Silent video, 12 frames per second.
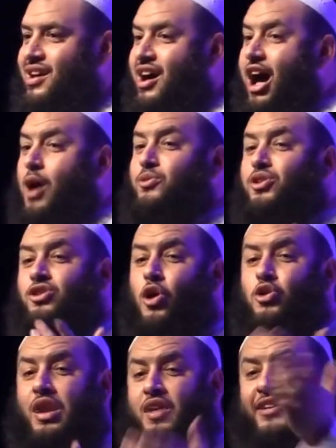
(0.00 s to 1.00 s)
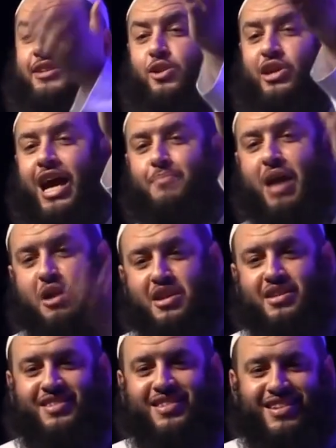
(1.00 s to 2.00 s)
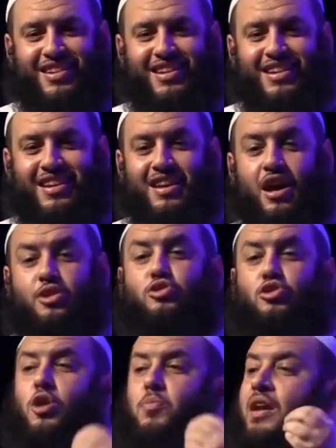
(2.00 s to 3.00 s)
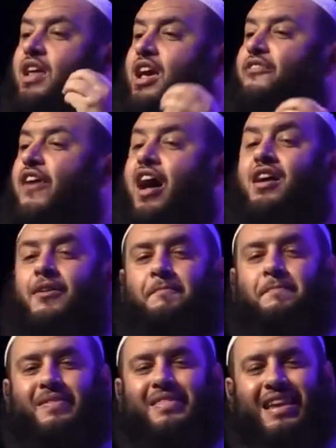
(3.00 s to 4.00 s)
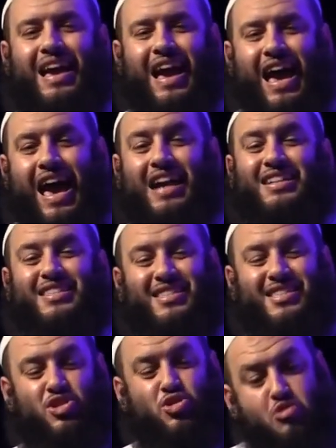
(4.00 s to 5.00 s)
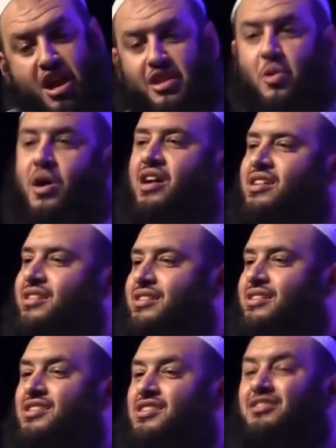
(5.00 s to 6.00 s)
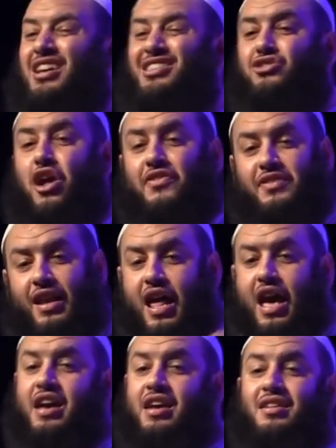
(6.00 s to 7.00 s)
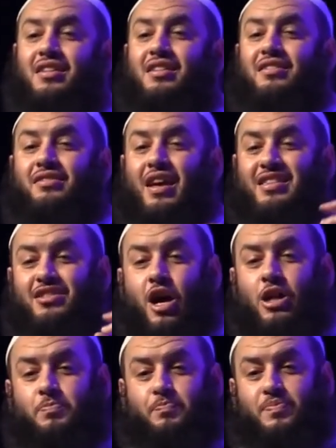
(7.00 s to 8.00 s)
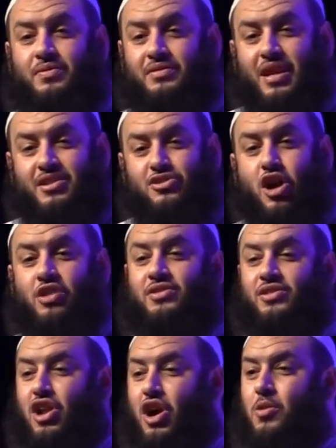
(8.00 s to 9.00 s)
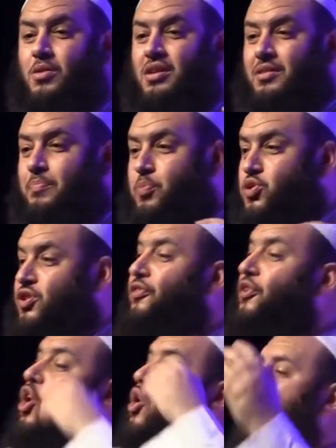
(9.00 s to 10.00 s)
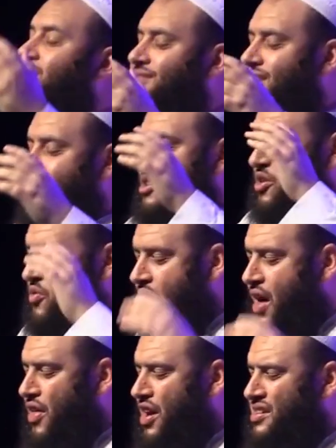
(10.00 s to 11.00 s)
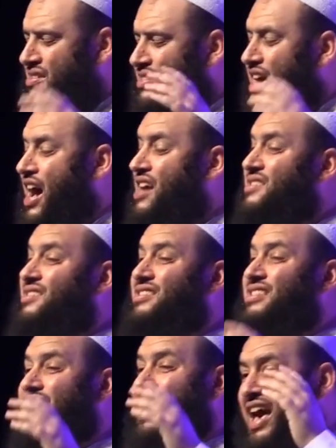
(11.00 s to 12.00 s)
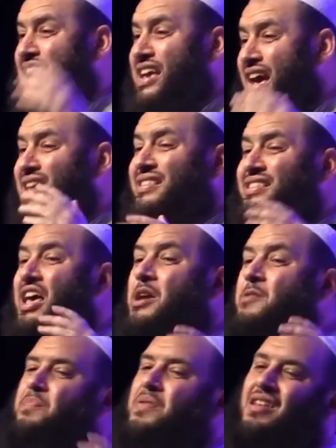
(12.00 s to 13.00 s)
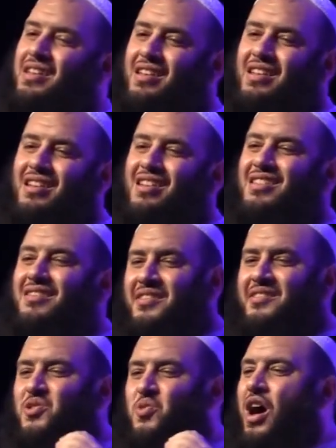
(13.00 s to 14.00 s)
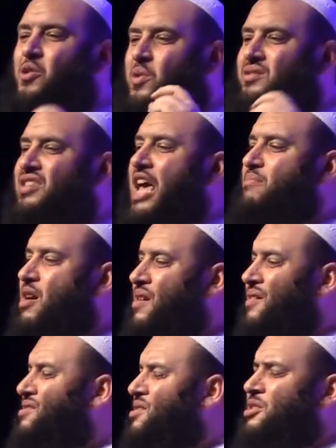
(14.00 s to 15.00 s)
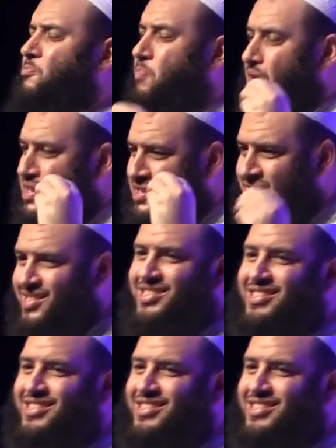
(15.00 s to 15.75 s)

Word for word: How do you know you're living till you get married? A true believer acts straight away, does not delay, does not does not, you know, push forward. Rather, he starts ASAP. This is why we say, my brothers please,